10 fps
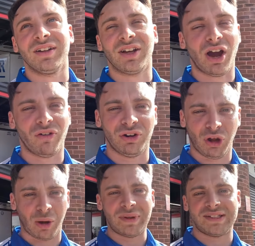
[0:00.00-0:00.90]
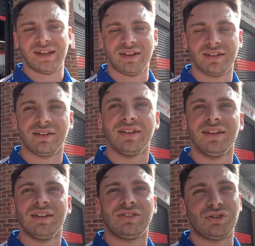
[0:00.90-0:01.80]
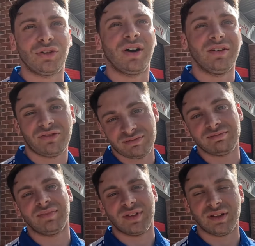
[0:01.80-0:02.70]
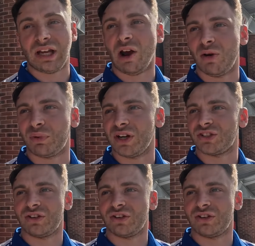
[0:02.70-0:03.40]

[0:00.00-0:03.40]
a current commentator to drive a current British